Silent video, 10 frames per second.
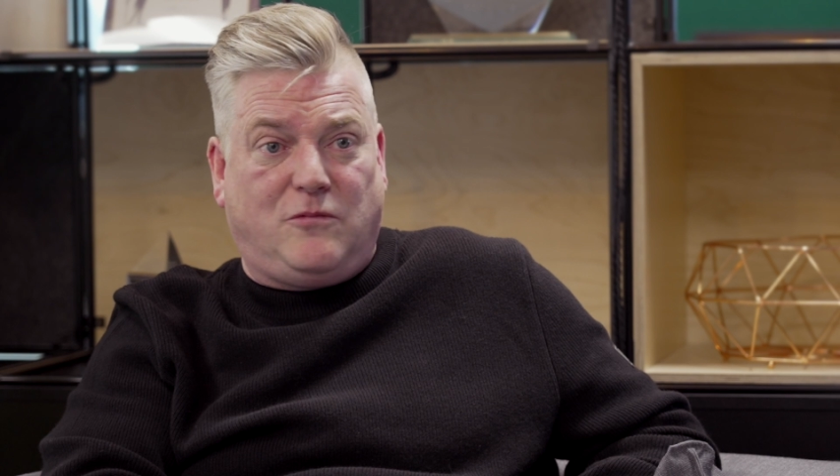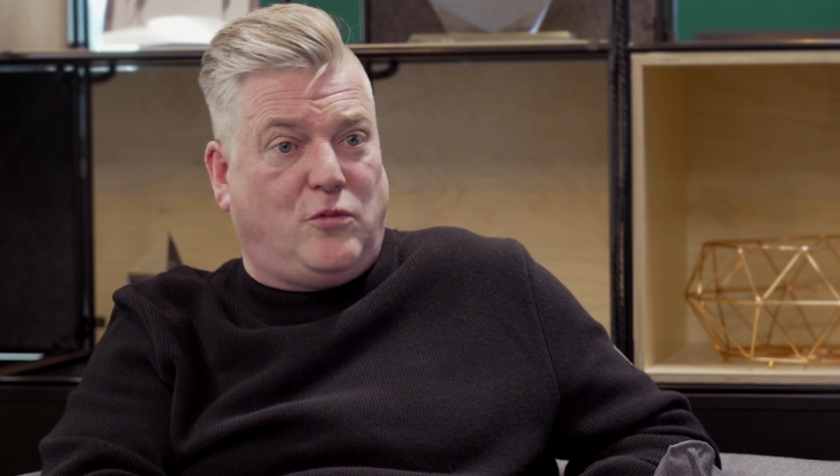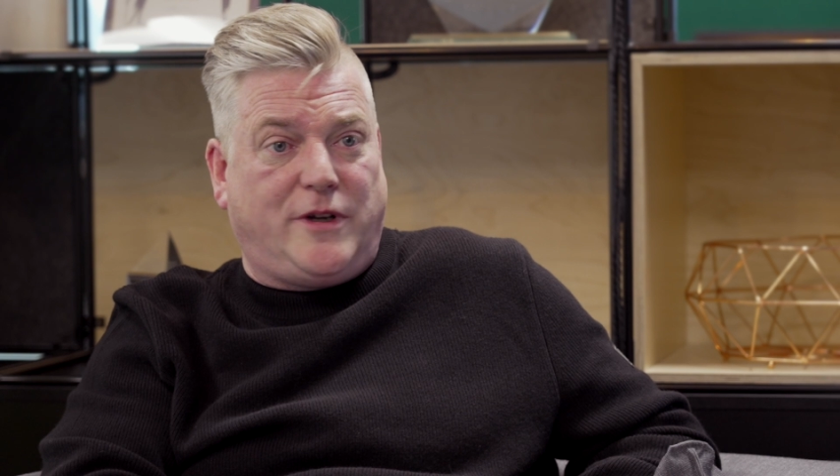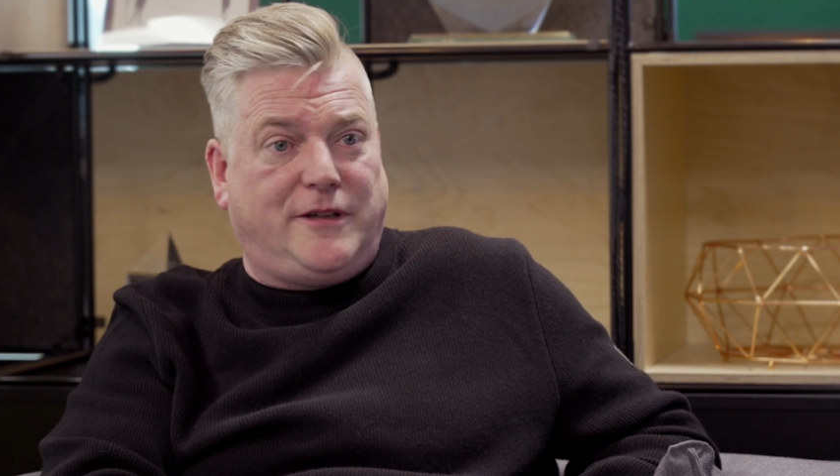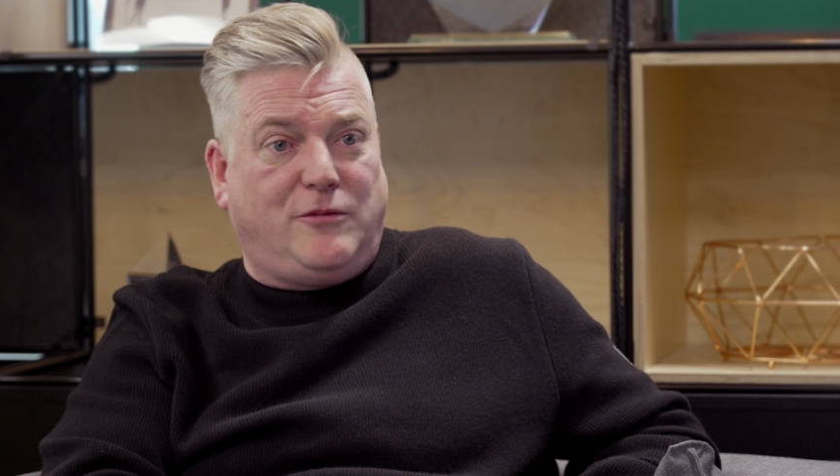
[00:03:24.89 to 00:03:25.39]

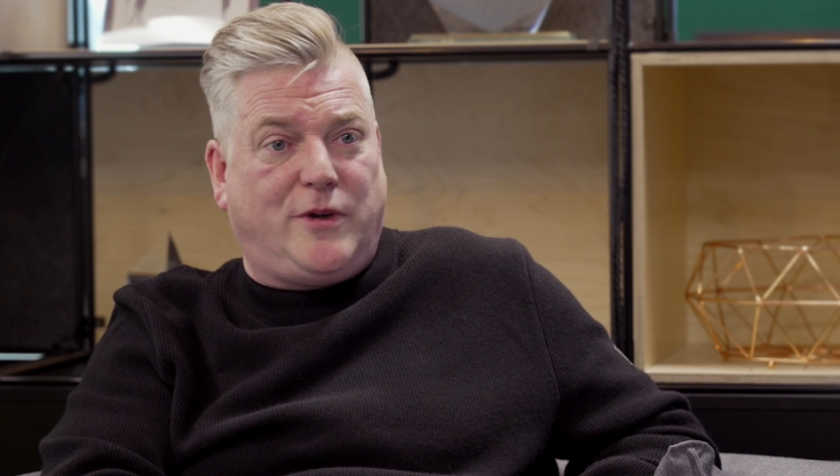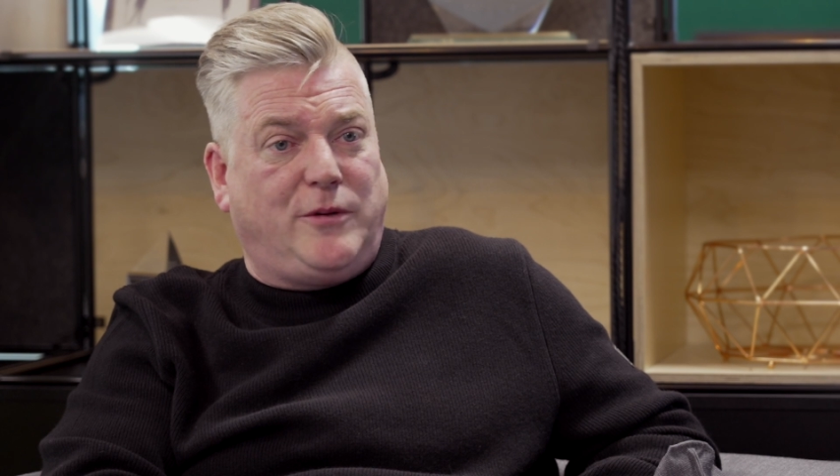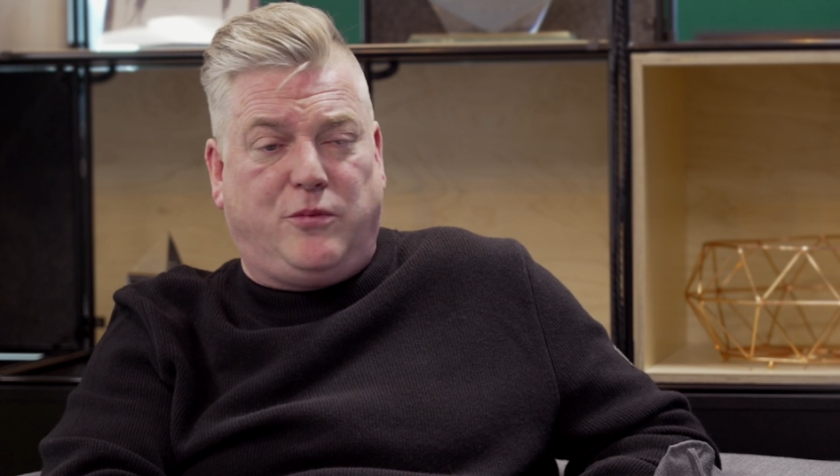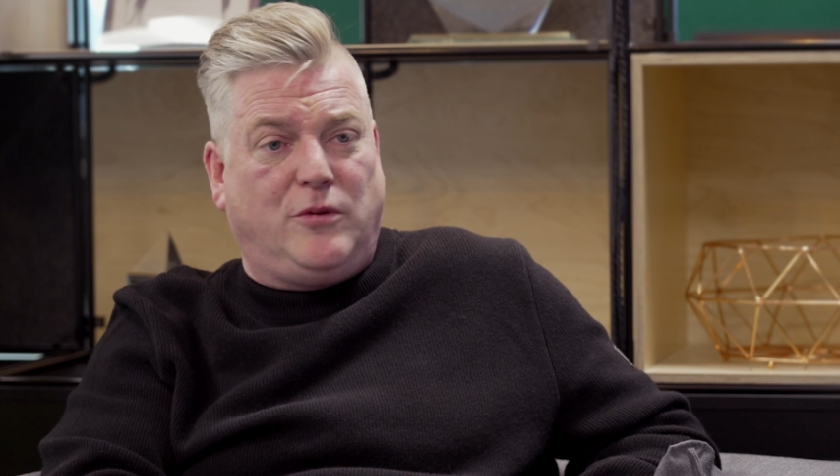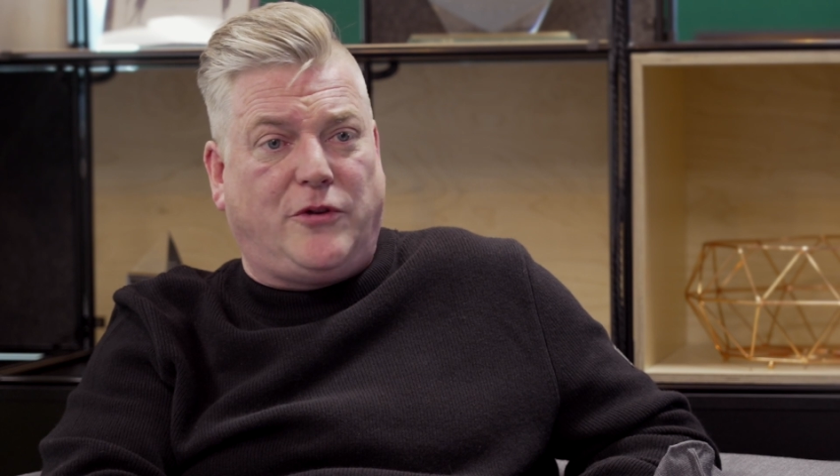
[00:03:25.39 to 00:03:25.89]
we
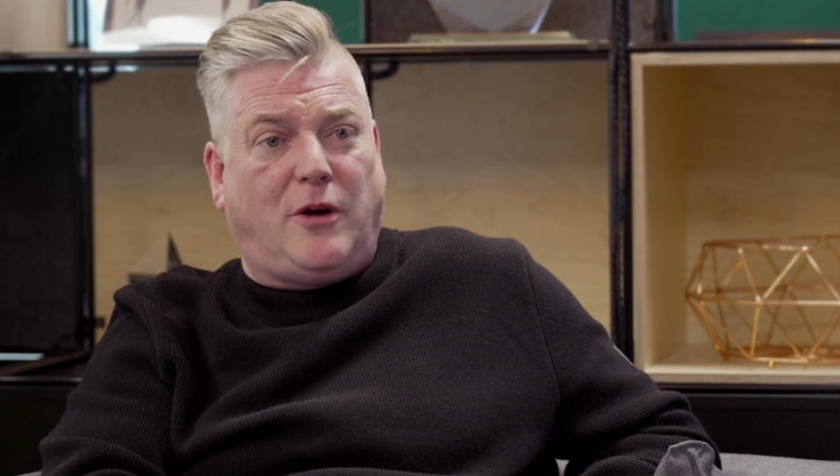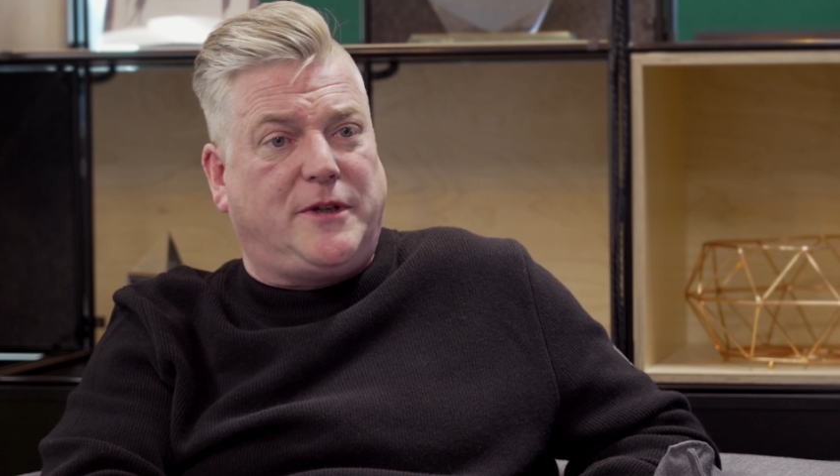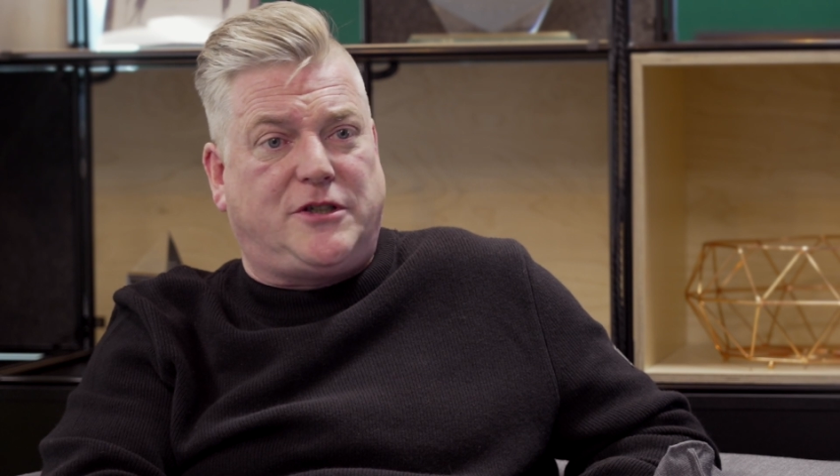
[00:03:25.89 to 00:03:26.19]
we will not be